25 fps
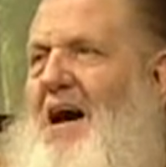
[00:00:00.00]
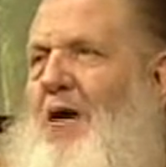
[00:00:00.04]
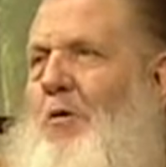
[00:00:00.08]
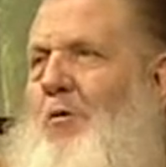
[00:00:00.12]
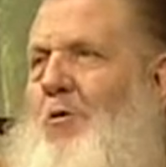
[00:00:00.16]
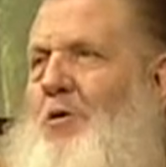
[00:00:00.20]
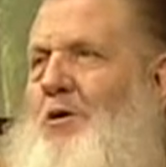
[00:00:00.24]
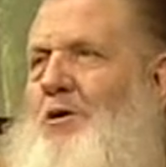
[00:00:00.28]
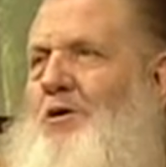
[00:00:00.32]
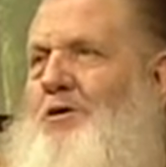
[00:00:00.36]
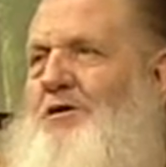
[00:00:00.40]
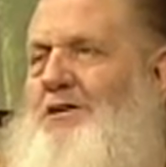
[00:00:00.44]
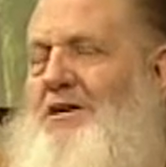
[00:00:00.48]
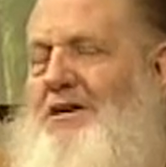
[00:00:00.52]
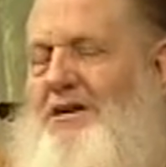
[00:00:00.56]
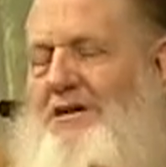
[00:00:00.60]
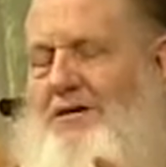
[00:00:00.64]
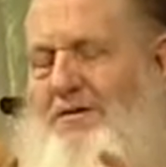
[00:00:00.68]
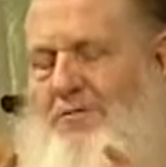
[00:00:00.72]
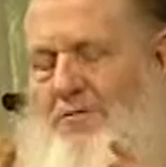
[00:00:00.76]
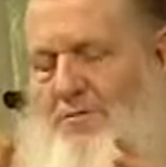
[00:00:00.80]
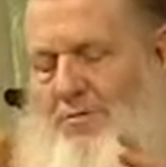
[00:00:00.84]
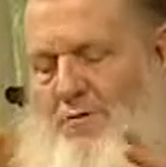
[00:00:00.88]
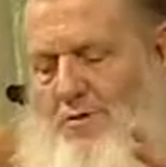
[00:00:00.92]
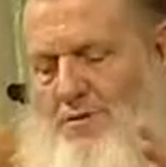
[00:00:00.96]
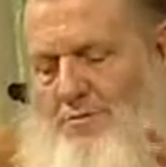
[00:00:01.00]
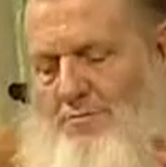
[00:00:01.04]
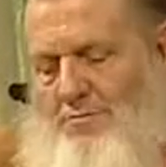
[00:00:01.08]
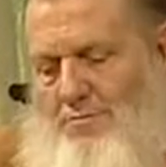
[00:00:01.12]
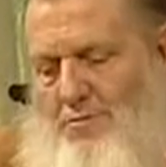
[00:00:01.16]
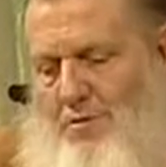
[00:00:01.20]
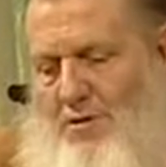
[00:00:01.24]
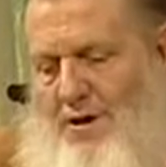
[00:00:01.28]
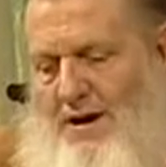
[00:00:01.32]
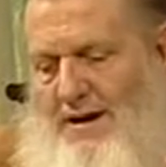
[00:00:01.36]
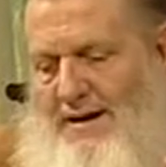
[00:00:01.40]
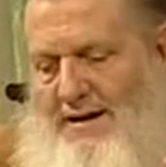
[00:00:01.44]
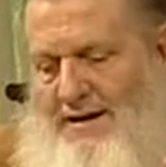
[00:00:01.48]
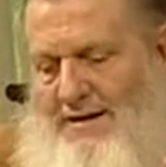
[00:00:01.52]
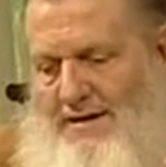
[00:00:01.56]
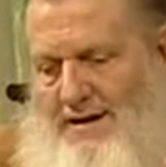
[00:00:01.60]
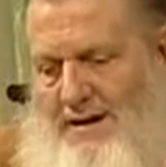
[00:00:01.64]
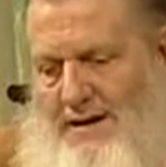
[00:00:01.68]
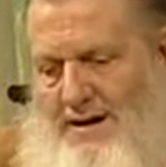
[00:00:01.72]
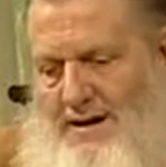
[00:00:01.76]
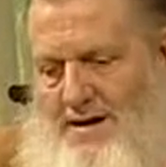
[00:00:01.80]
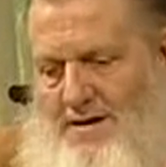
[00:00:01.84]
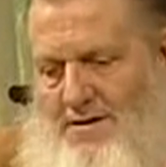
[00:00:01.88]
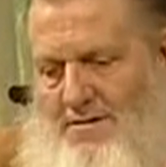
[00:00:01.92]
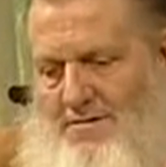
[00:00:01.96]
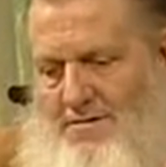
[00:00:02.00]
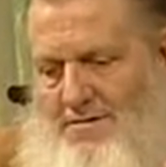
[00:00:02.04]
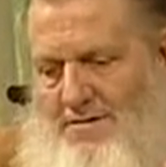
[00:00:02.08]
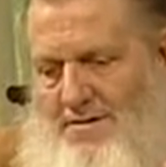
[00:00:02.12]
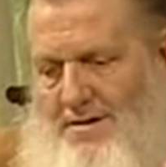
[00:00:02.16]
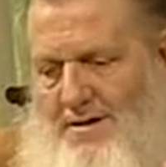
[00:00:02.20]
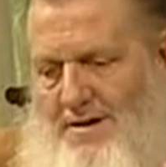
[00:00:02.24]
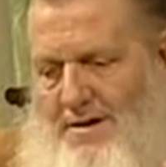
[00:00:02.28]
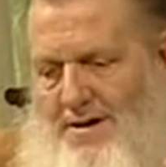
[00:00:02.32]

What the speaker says: I want to take one break now.